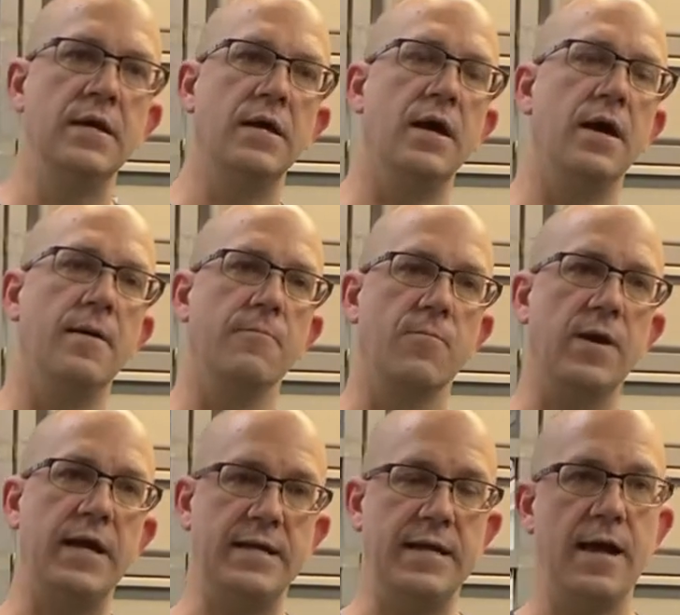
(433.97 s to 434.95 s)

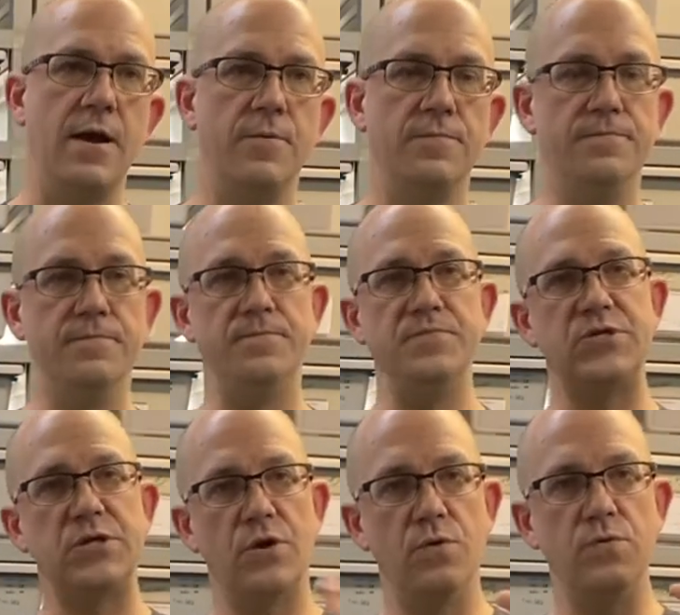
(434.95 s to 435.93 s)
right now.
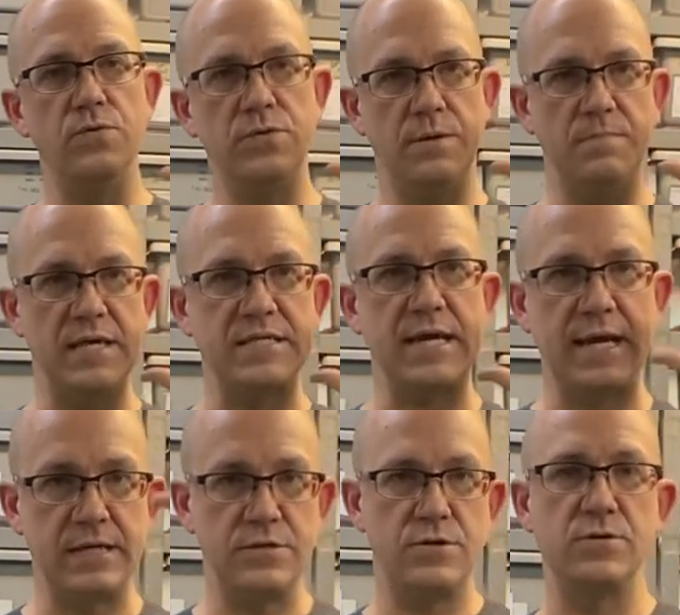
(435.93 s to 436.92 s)
So the best I
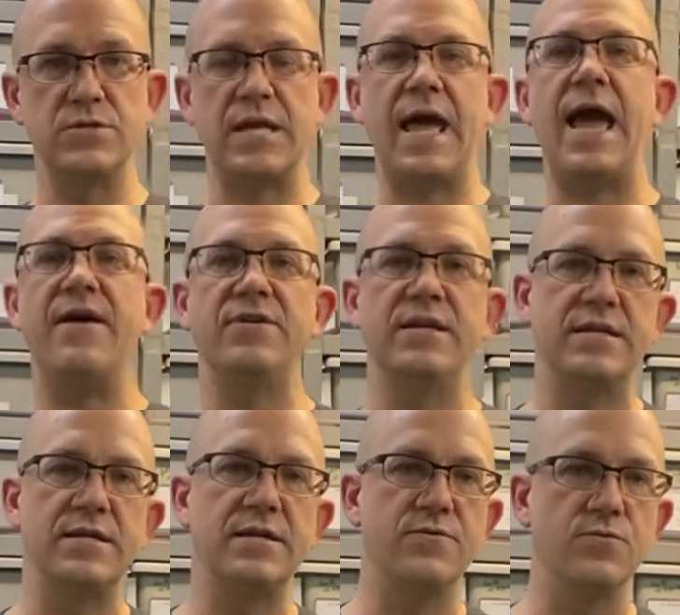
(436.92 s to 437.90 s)
can do is I have it in
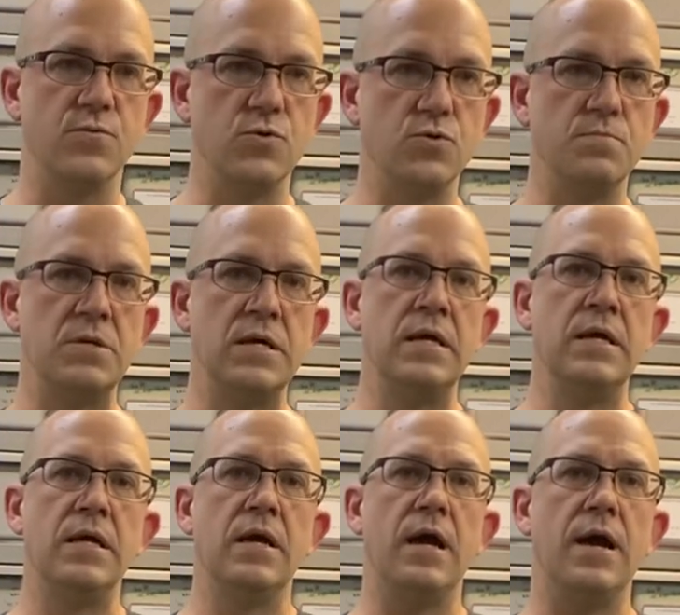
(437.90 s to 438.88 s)
another room
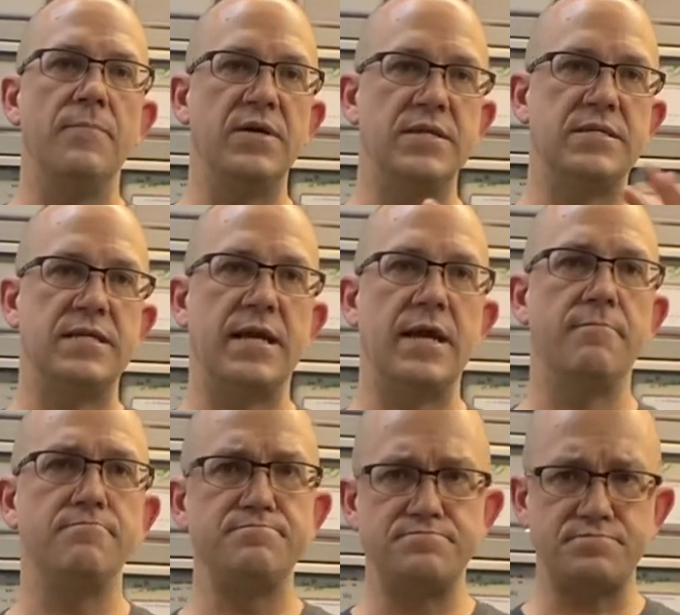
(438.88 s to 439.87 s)
that's set up.